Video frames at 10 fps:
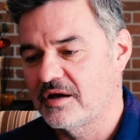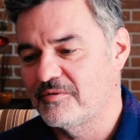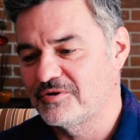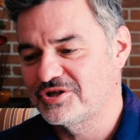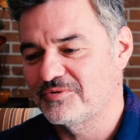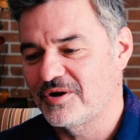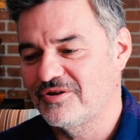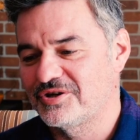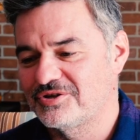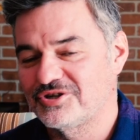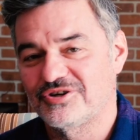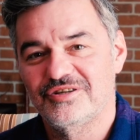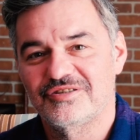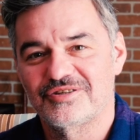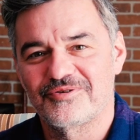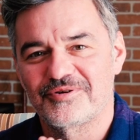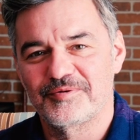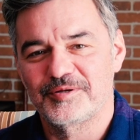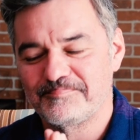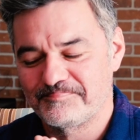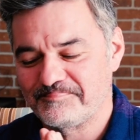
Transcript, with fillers: I wish you well on your journeys, you know what I mean?